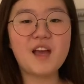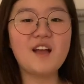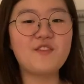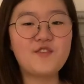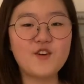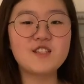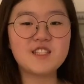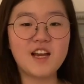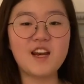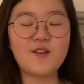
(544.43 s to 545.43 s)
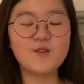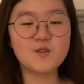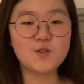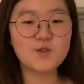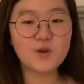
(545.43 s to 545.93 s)
at first sight. It was
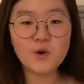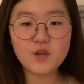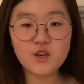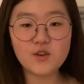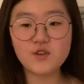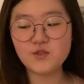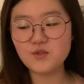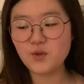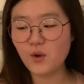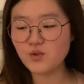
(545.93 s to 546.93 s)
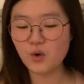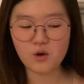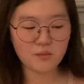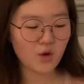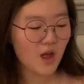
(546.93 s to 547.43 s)
just so cute, so
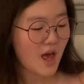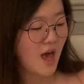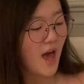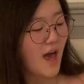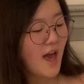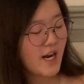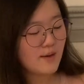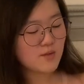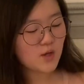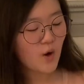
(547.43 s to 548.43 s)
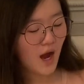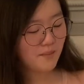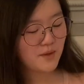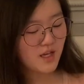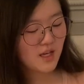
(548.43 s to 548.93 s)
adorable. And I'm so
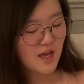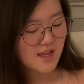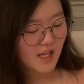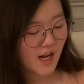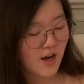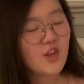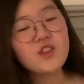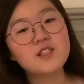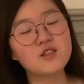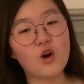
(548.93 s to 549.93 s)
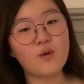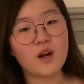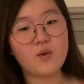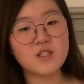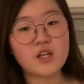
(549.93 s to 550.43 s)
happy that I got this doll when I
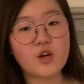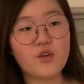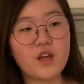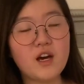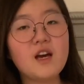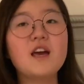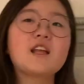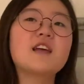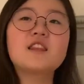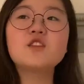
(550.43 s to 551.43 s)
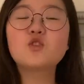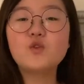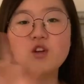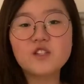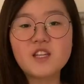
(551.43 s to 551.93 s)
was in Korea. And I think 2
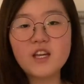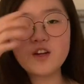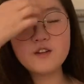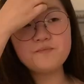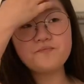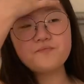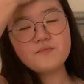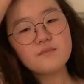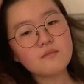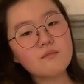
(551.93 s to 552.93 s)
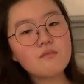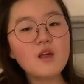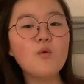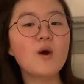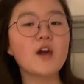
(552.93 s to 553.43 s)
years later,
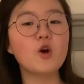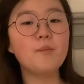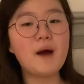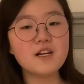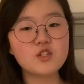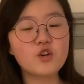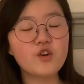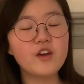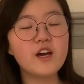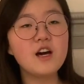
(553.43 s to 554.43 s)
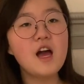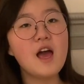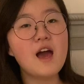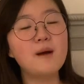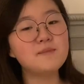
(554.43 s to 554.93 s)
when I go back to Korea,
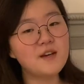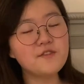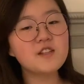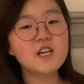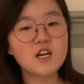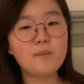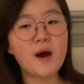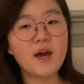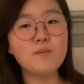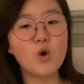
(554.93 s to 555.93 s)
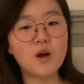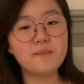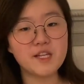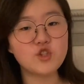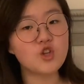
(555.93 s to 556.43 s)
I'm definitely gonna buy more
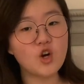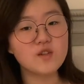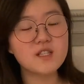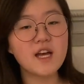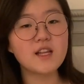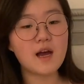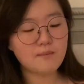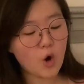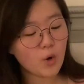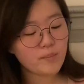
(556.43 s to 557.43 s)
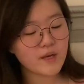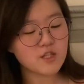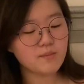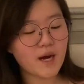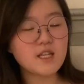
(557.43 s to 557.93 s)
APEACH dolls. And I'm hoping to
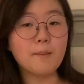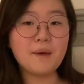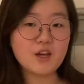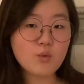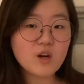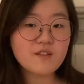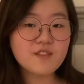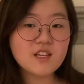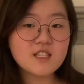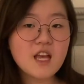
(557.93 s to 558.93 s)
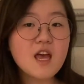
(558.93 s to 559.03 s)
buy the bigger one of this.